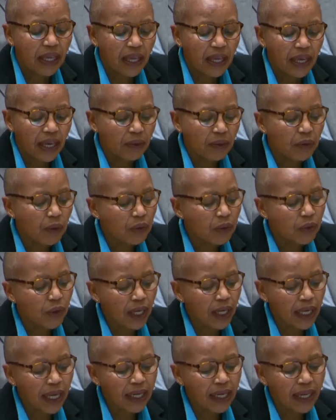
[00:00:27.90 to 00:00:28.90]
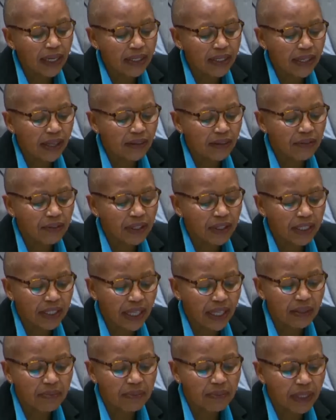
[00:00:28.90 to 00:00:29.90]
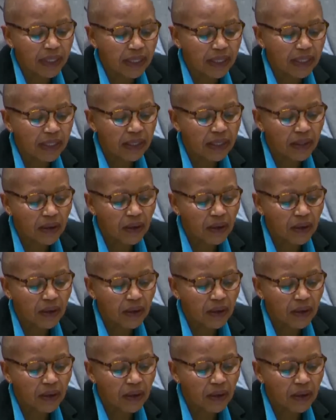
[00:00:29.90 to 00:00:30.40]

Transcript: And we also align ourselves with the statement